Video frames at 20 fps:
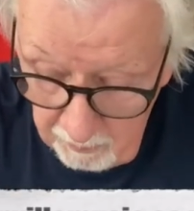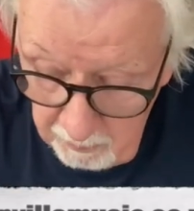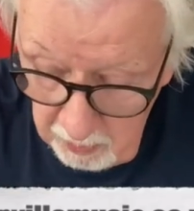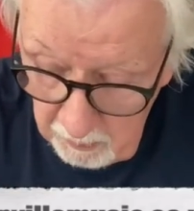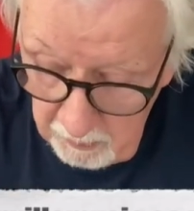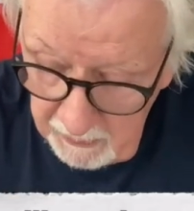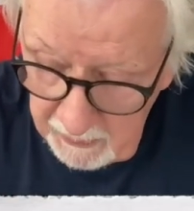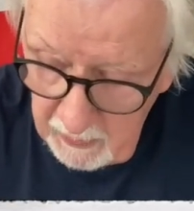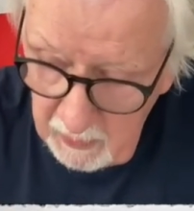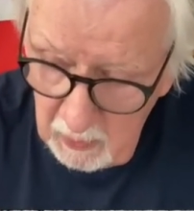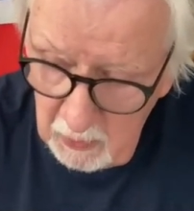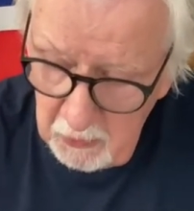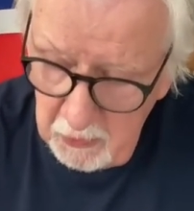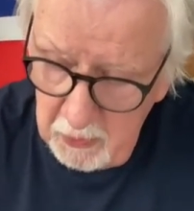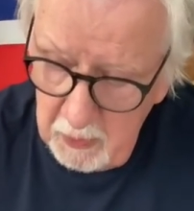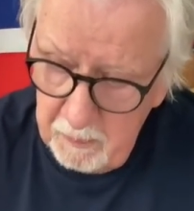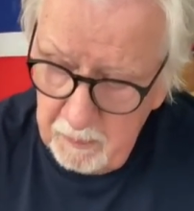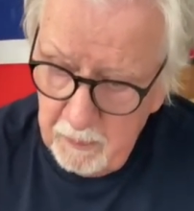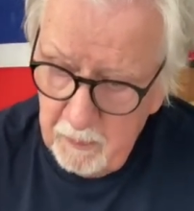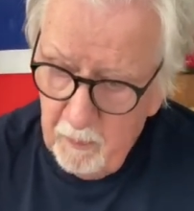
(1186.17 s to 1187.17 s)
But
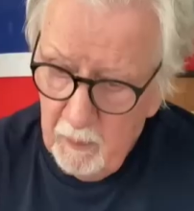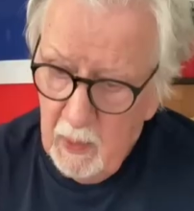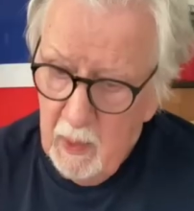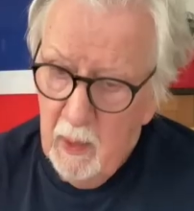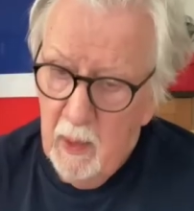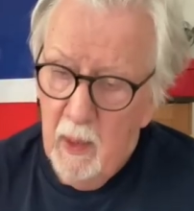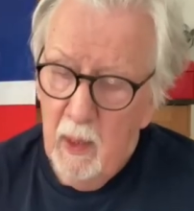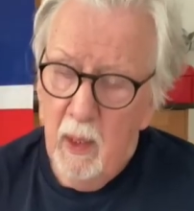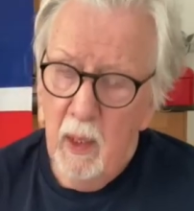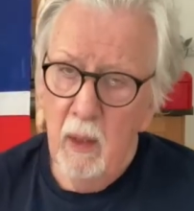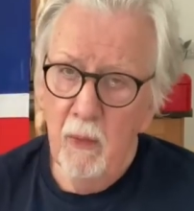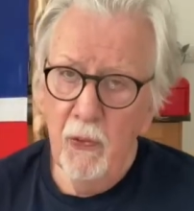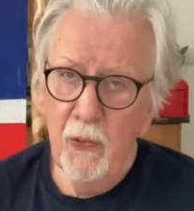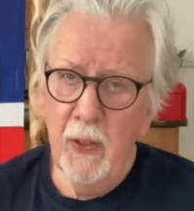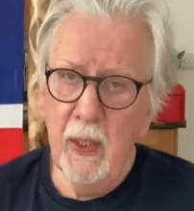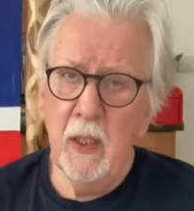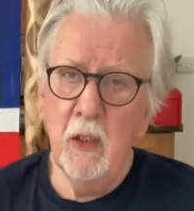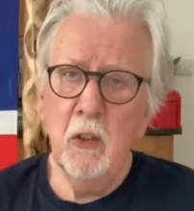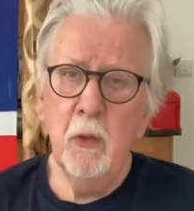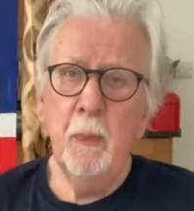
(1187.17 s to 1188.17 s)
because of
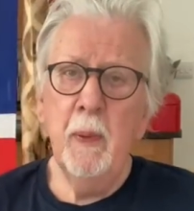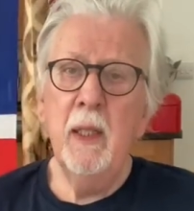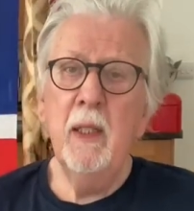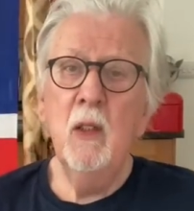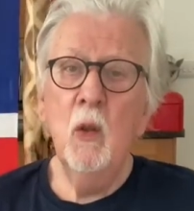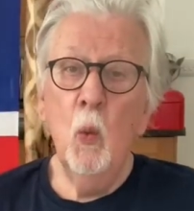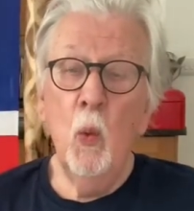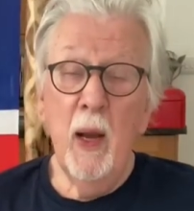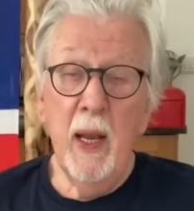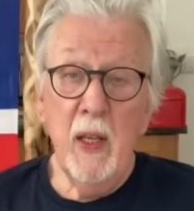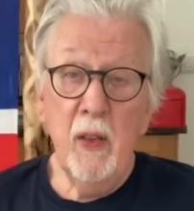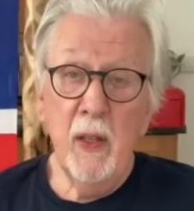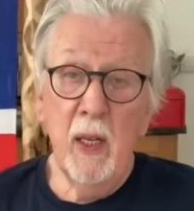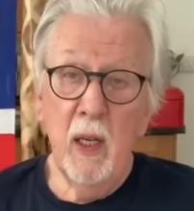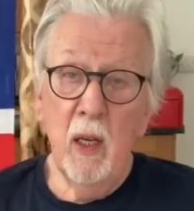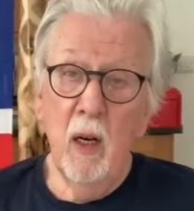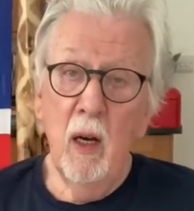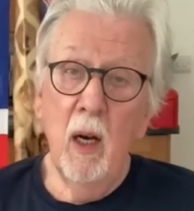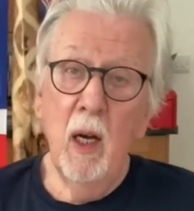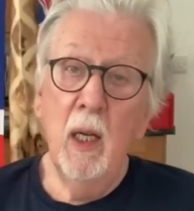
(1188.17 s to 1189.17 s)
things being the way they
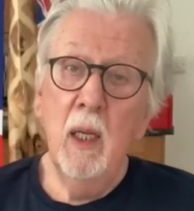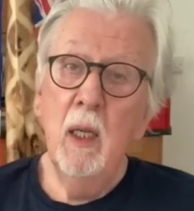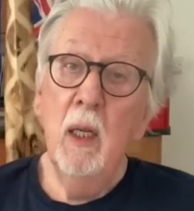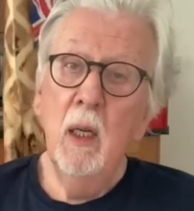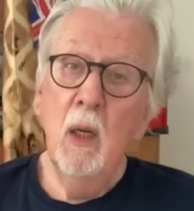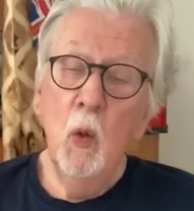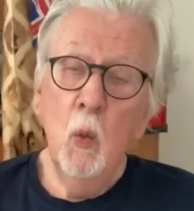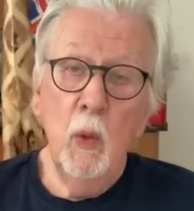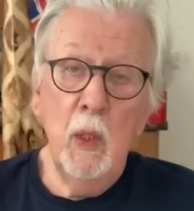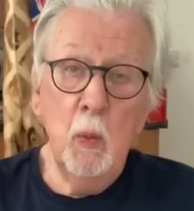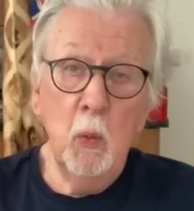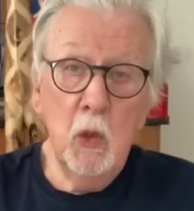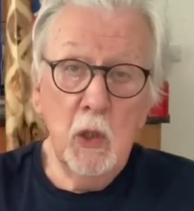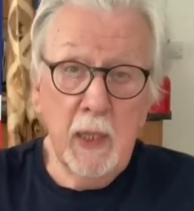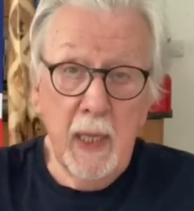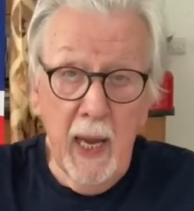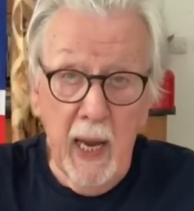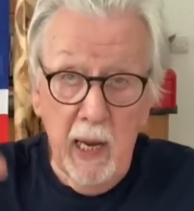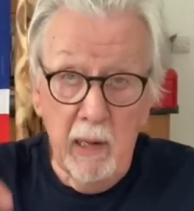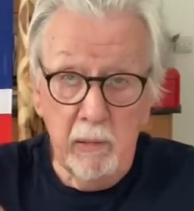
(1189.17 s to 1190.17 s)
are, we will
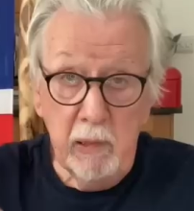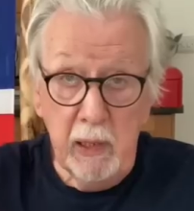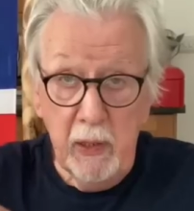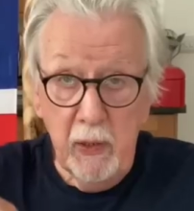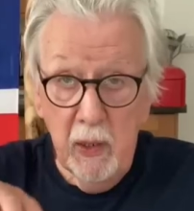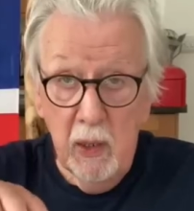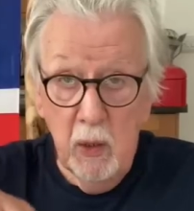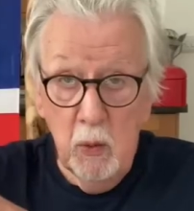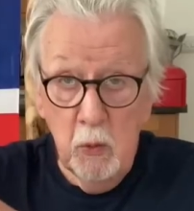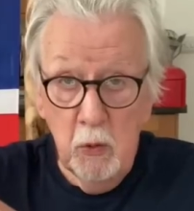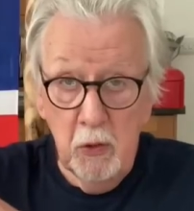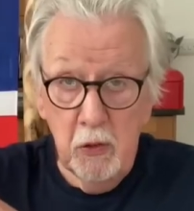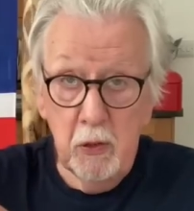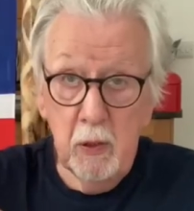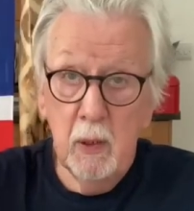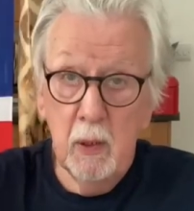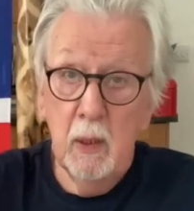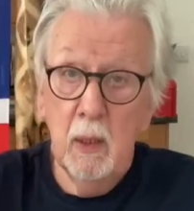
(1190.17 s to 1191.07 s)
carry those